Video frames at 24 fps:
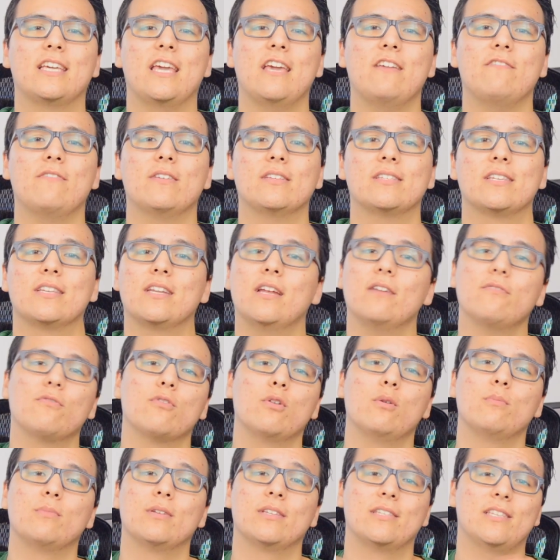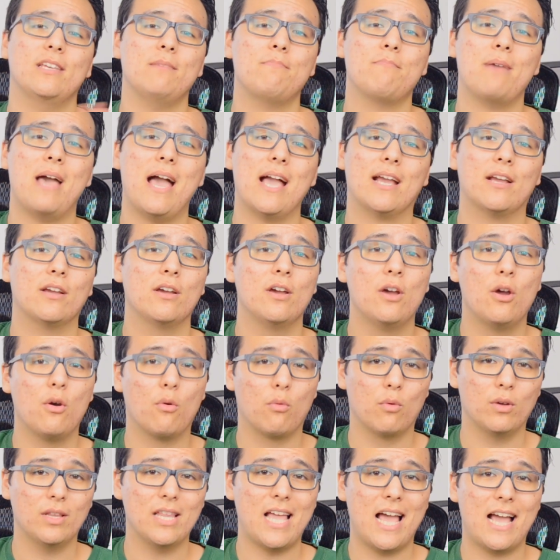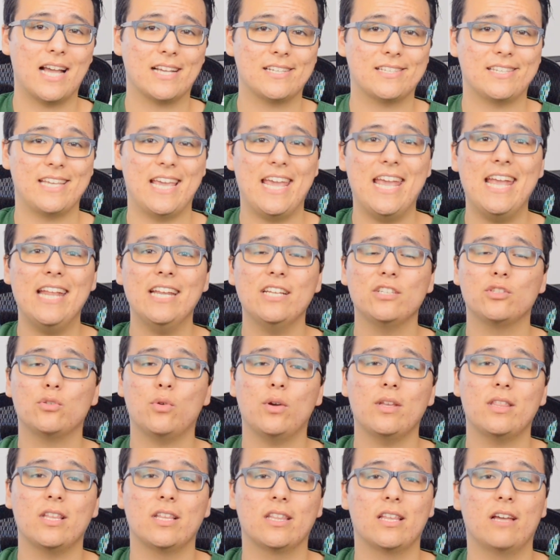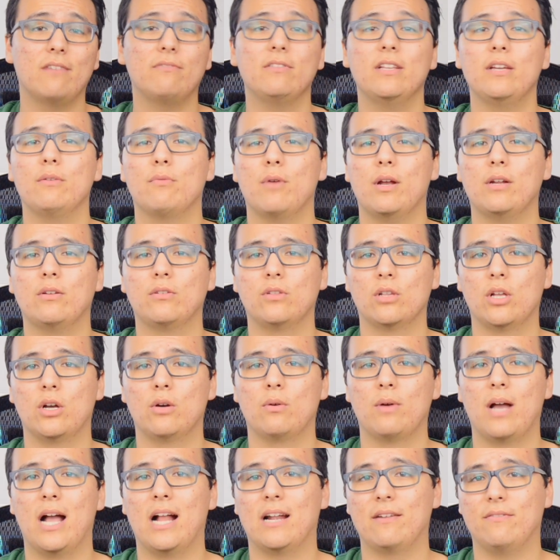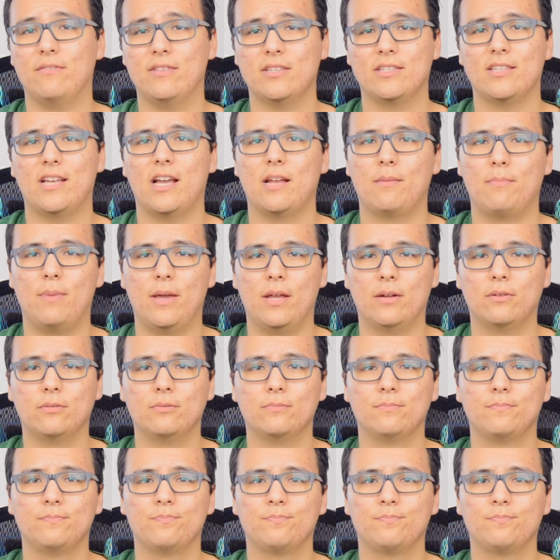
gave us enough room to sit back, relax, and enjoy the lovely red glow out of the side panel.